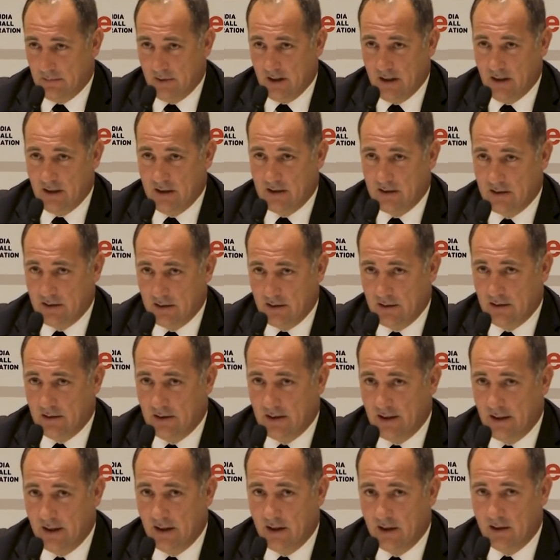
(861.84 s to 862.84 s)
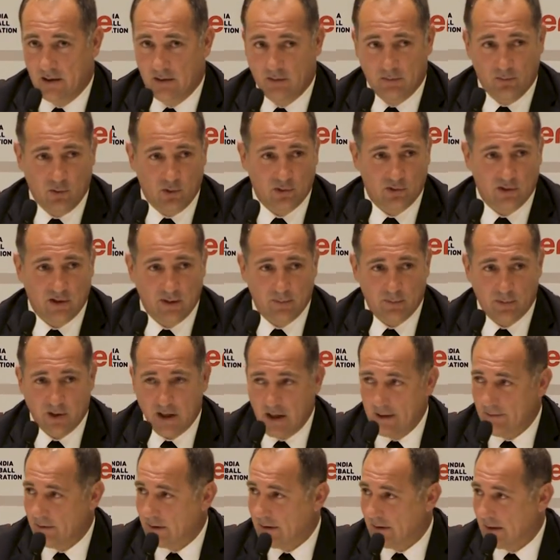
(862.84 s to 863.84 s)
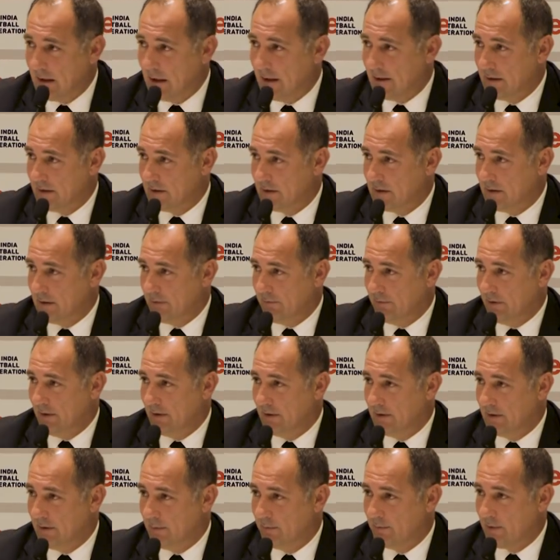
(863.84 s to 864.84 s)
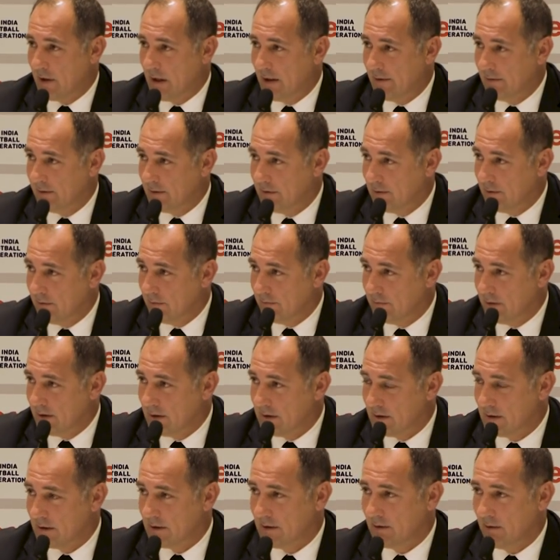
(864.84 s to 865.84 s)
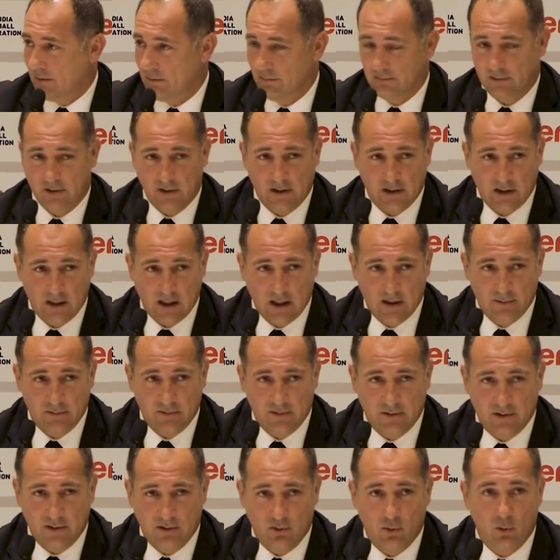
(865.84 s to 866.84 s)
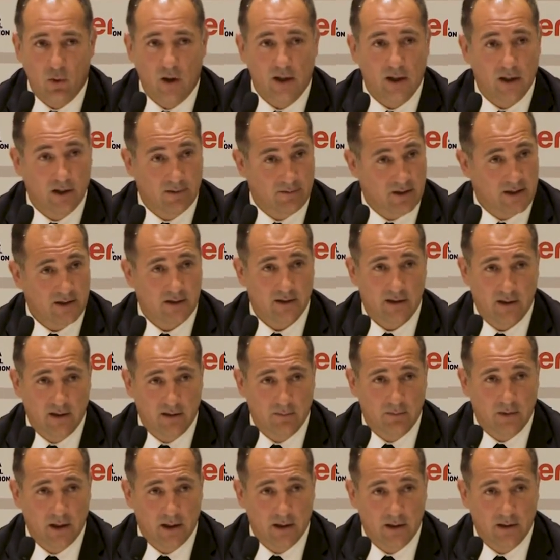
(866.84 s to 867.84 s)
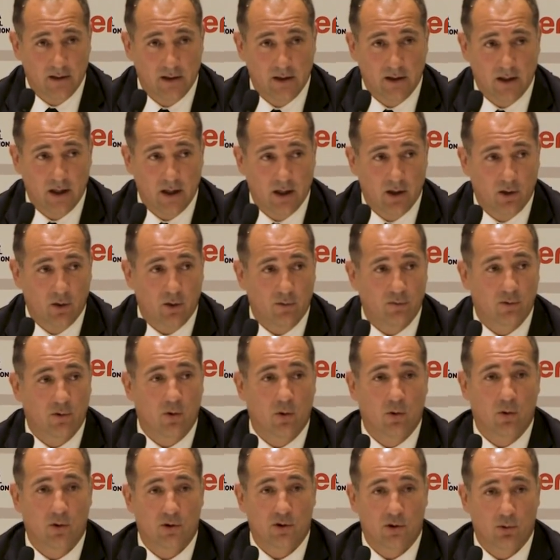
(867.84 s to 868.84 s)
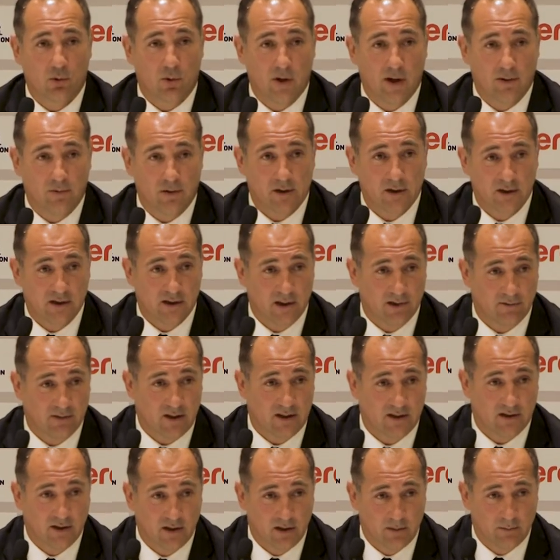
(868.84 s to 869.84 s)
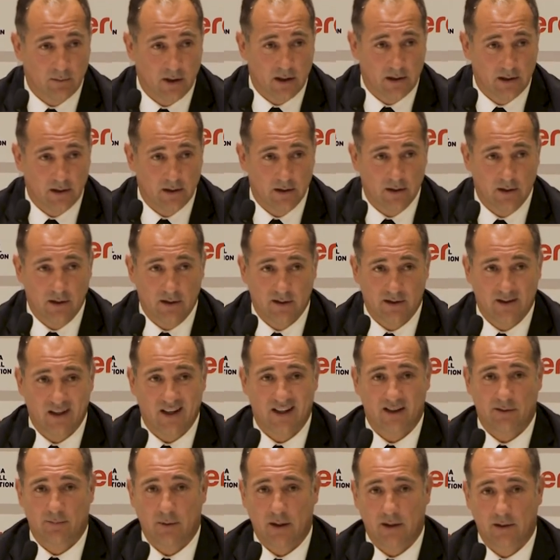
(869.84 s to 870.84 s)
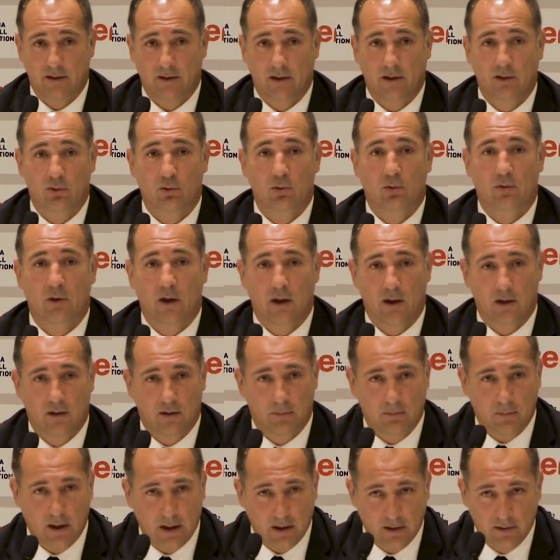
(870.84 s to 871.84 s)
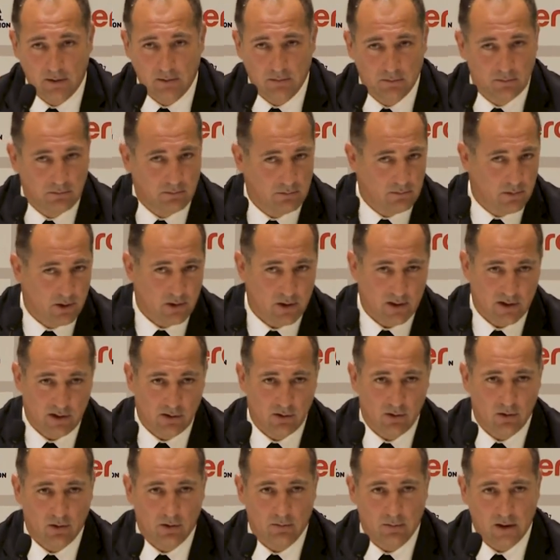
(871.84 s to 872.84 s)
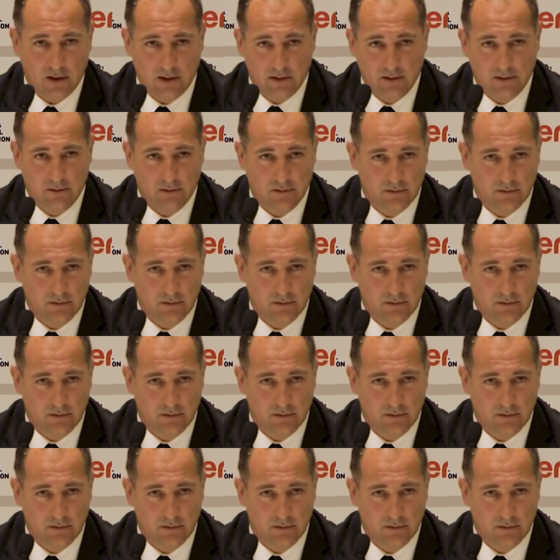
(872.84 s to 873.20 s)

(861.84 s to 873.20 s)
is a league mostly privatized with private owners of the clubs who are investing money. And of course, whoever is investing money, he is expecting to gain the money, which is normal.